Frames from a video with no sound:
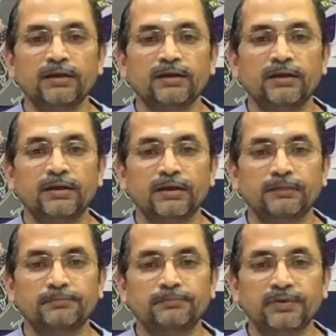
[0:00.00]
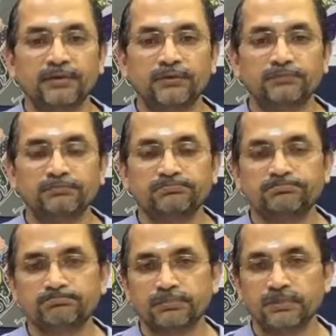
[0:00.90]

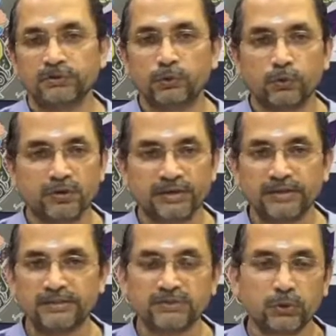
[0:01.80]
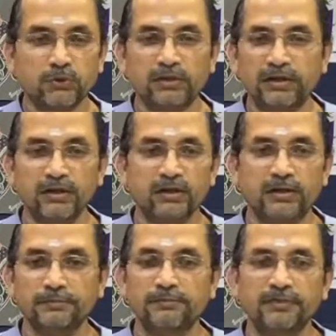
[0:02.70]
to coordinate this whole
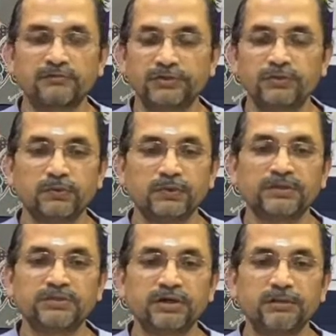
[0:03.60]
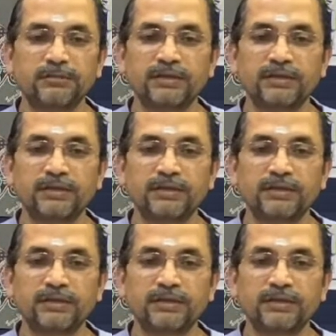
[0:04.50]
virtual workshop.